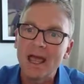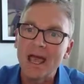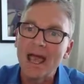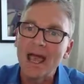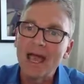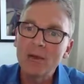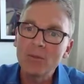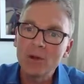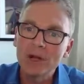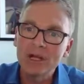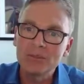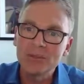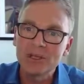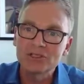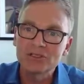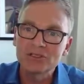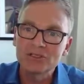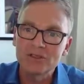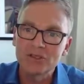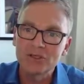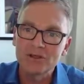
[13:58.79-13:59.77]
I want to
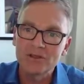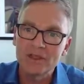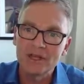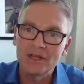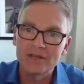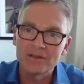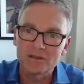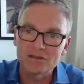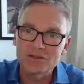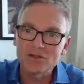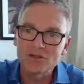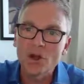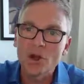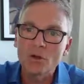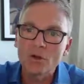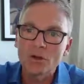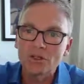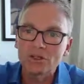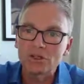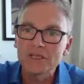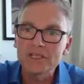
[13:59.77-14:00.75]
make sure that there's
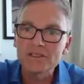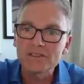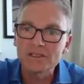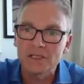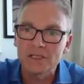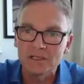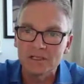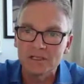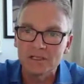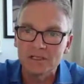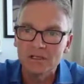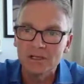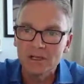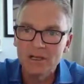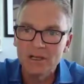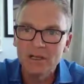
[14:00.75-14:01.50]
no collision.